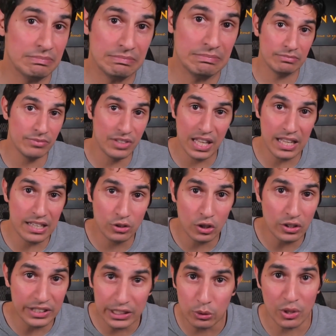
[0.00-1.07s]
They don't
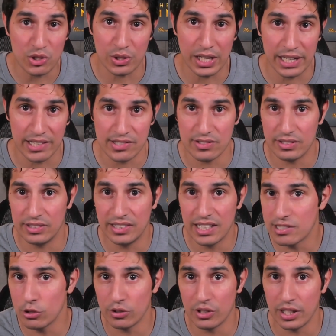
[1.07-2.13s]
need to educate us. That's
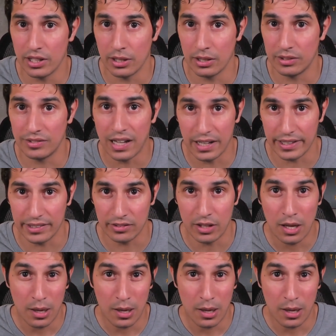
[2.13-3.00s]
not their target.